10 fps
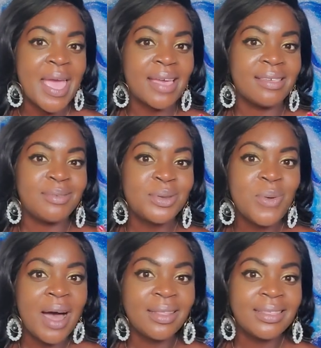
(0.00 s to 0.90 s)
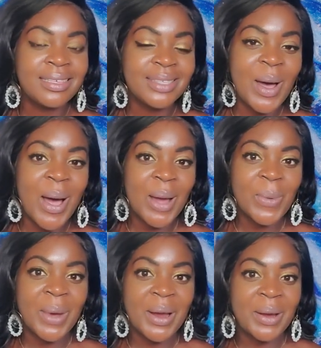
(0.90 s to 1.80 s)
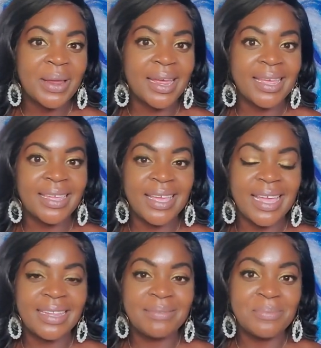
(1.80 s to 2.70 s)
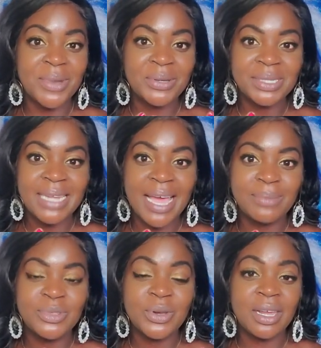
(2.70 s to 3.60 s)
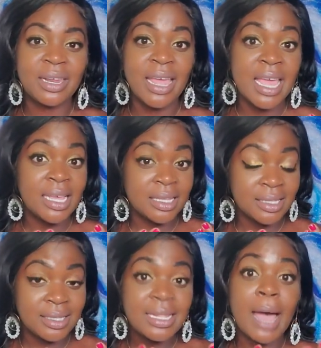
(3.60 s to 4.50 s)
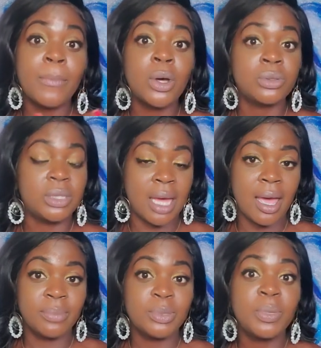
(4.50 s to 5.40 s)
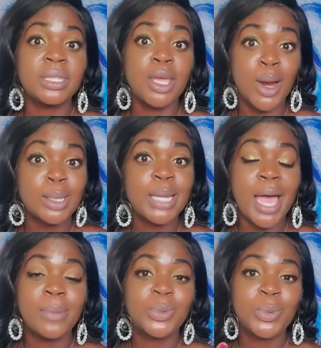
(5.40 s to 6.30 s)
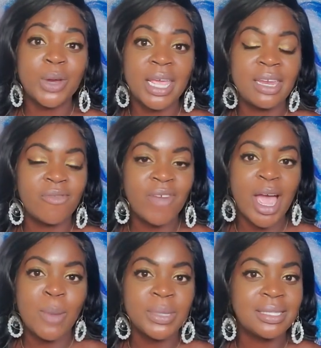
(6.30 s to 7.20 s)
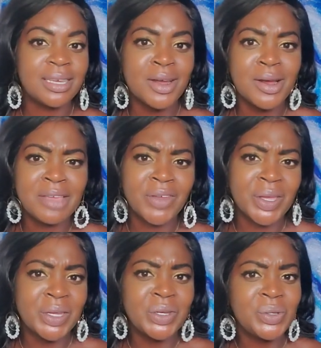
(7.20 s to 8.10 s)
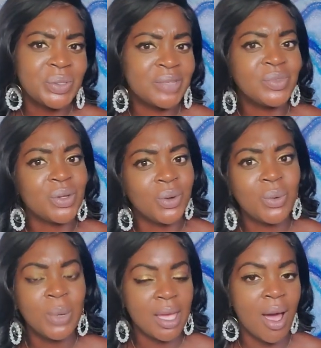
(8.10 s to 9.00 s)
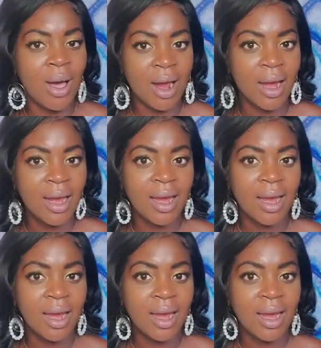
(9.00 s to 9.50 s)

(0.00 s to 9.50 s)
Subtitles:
you do all of this hard work, and most times you're in it. Not most times, but there are times when we're in environments that aren't even conducive to who we are.